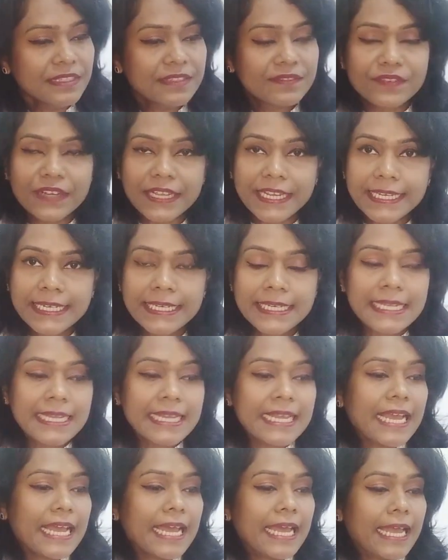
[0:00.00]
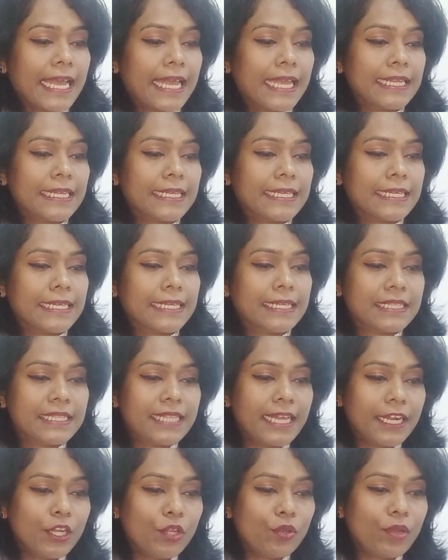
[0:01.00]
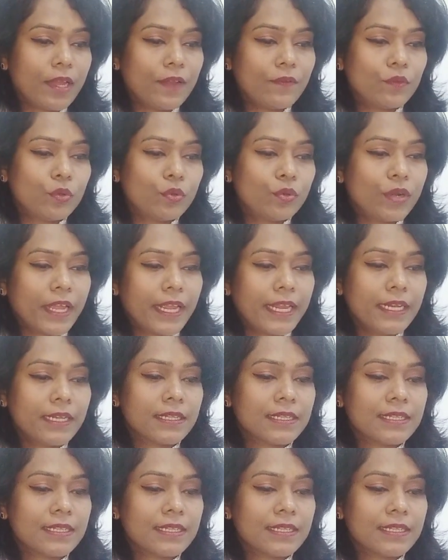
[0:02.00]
Fine. And that you have to write